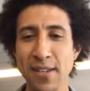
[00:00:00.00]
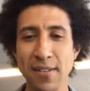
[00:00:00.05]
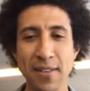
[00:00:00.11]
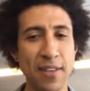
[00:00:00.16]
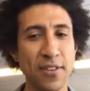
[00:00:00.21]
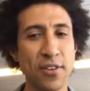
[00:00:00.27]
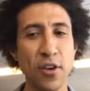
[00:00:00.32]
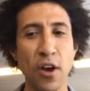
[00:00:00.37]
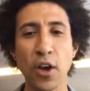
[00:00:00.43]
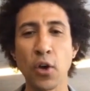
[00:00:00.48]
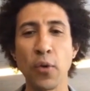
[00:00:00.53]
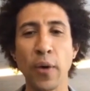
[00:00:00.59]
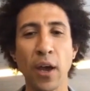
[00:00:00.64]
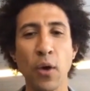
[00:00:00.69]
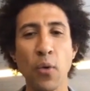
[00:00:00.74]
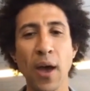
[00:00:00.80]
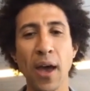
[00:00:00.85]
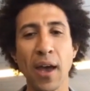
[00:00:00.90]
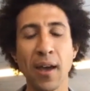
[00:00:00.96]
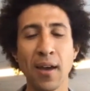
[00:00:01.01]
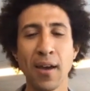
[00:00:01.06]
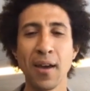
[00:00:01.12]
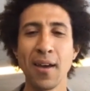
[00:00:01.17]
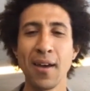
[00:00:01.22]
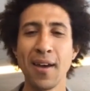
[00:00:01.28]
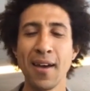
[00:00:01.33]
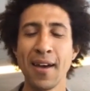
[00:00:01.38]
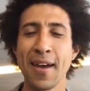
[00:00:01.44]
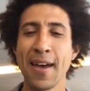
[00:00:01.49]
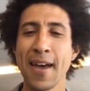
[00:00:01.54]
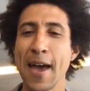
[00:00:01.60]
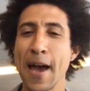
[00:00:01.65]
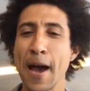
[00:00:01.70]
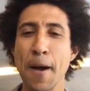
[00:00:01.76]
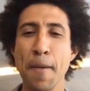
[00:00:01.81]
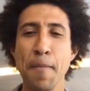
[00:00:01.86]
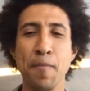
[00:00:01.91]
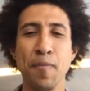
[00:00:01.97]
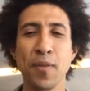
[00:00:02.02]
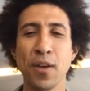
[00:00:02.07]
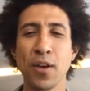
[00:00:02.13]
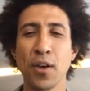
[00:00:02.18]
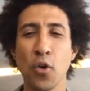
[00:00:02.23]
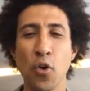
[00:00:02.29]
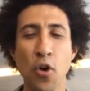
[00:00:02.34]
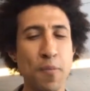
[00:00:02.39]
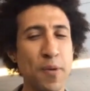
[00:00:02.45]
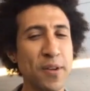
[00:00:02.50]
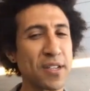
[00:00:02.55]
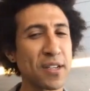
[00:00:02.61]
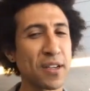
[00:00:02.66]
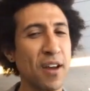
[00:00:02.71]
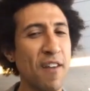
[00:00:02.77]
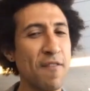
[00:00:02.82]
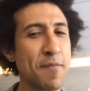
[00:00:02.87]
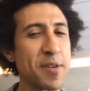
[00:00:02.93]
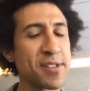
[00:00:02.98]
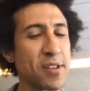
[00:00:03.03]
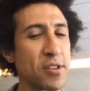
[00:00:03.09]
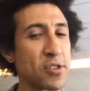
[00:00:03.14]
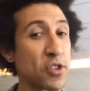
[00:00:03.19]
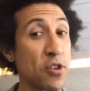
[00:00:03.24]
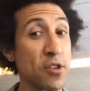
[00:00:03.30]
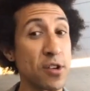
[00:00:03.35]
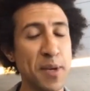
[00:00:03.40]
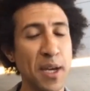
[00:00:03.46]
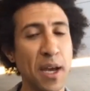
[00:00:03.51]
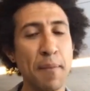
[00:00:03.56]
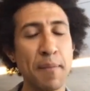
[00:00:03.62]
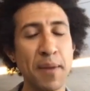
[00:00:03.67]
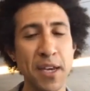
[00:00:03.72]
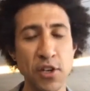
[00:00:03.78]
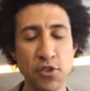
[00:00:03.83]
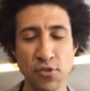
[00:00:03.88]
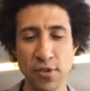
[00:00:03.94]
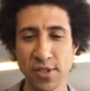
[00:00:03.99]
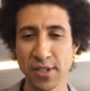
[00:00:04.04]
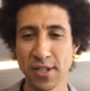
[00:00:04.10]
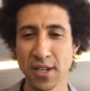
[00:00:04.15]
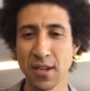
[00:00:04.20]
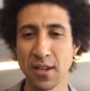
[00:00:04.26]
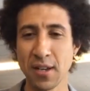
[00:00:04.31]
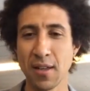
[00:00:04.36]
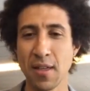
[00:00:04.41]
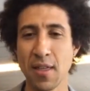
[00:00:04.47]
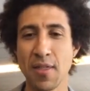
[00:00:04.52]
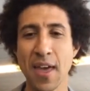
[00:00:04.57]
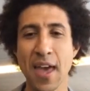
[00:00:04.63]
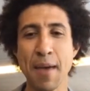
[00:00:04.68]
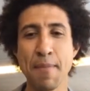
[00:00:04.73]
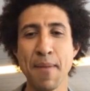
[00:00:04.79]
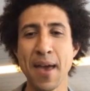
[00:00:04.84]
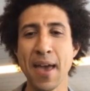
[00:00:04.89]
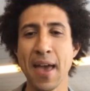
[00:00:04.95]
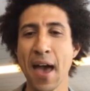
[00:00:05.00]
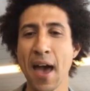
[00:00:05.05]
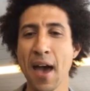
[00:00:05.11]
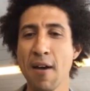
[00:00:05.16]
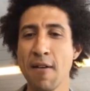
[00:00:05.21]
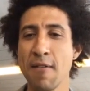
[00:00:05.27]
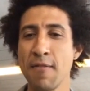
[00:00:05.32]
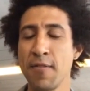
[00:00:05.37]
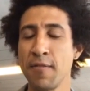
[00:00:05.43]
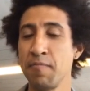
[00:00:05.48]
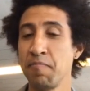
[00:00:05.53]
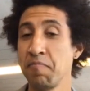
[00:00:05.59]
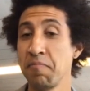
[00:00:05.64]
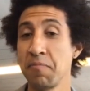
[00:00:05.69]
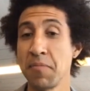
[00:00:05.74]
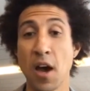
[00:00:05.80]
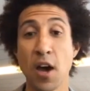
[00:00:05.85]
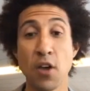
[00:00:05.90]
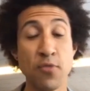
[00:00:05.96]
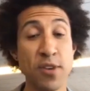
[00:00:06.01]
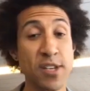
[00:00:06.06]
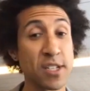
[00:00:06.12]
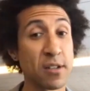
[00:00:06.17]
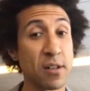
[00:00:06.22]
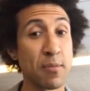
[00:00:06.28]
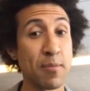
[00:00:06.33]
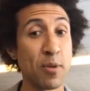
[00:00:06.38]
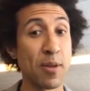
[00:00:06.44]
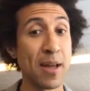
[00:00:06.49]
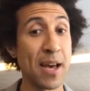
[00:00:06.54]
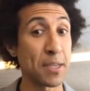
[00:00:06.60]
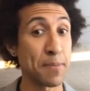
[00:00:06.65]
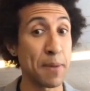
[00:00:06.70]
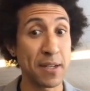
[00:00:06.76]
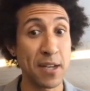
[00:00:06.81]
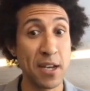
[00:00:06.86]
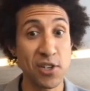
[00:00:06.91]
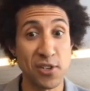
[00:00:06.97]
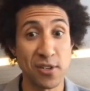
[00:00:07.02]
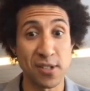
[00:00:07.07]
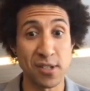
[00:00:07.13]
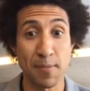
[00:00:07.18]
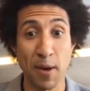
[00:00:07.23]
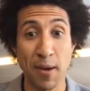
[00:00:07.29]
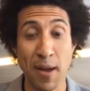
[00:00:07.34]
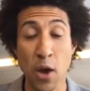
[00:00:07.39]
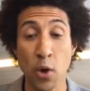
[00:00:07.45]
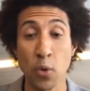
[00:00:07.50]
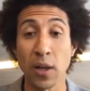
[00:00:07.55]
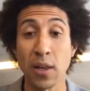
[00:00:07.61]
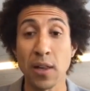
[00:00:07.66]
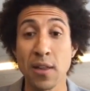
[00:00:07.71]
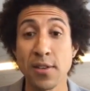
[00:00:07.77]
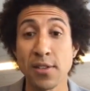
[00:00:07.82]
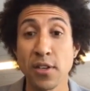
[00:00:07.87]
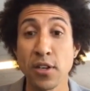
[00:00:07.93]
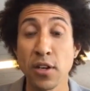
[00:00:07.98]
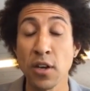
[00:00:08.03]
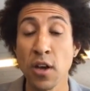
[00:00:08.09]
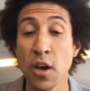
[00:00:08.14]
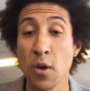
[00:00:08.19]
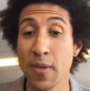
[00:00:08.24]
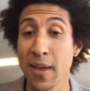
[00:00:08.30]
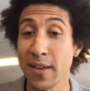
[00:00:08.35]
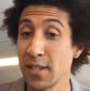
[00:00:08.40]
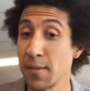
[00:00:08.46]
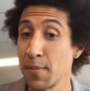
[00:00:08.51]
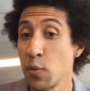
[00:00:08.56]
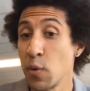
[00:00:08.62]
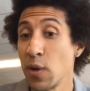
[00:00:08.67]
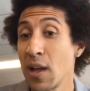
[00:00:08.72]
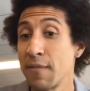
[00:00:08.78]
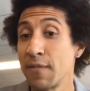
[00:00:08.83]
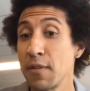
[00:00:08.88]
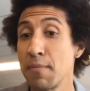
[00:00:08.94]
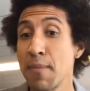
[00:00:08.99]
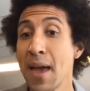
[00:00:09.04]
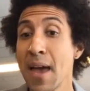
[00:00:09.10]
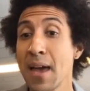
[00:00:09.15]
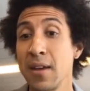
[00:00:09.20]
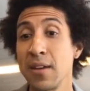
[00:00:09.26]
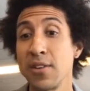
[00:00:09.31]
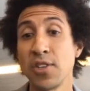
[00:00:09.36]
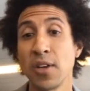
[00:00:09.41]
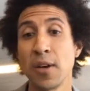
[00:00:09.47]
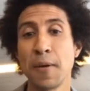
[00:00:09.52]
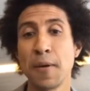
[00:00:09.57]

That's not going away. Corporates and governments are starting to become interested. They may have unreasonable expectations about how quickly this can go. That's something we'll have to manage.